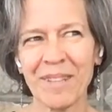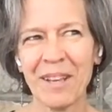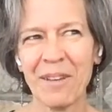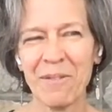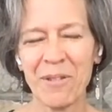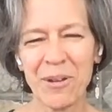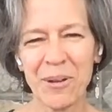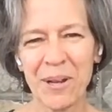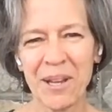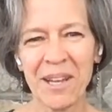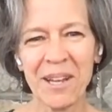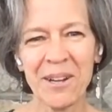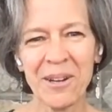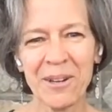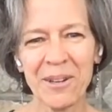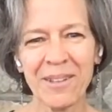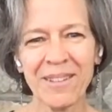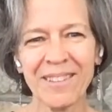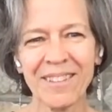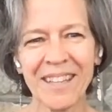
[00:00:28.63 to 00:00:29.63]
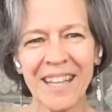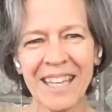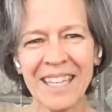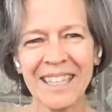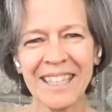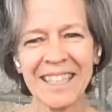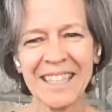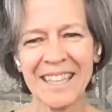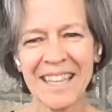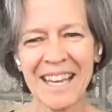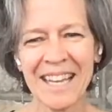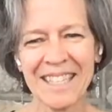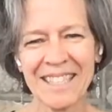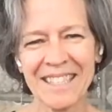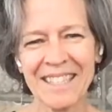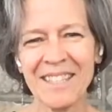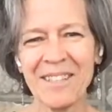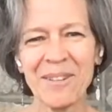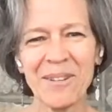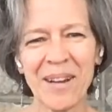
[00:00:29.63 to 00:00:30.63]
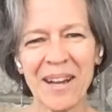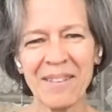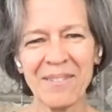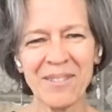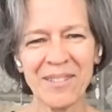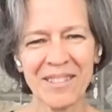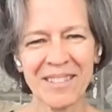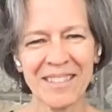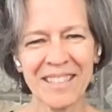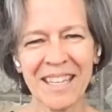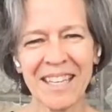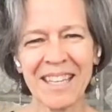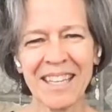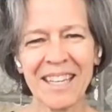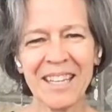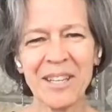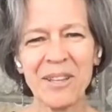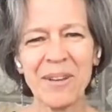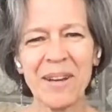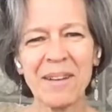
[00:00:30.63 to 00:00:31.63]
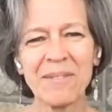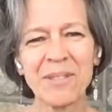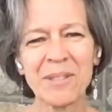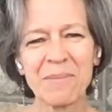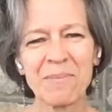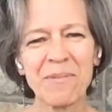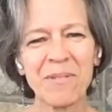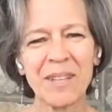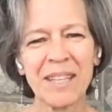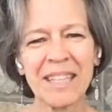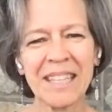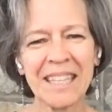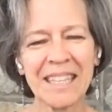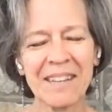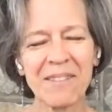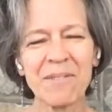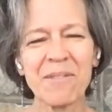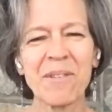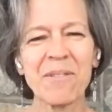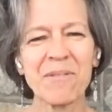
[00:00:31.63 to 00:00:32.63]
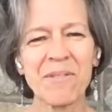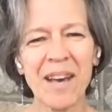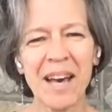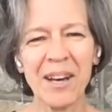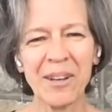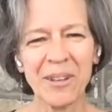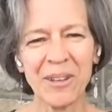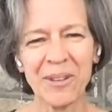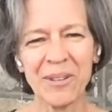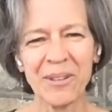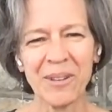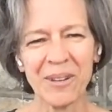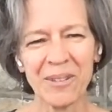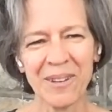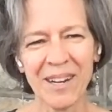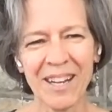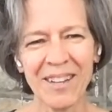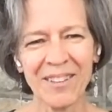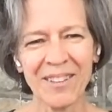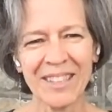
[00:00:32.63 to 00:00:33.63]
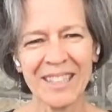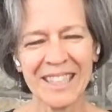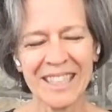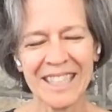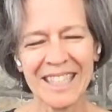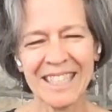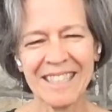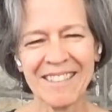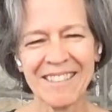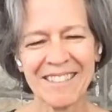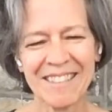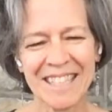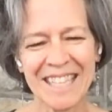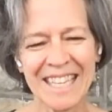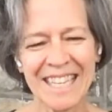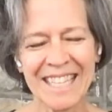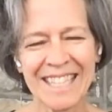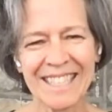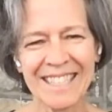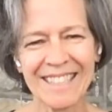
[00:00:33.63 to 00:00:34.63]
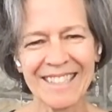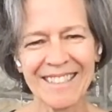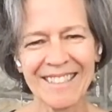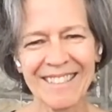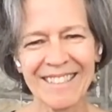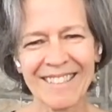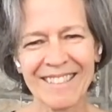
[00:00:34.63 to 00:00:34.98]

If you're here, likely that you have some feeling of value around these things.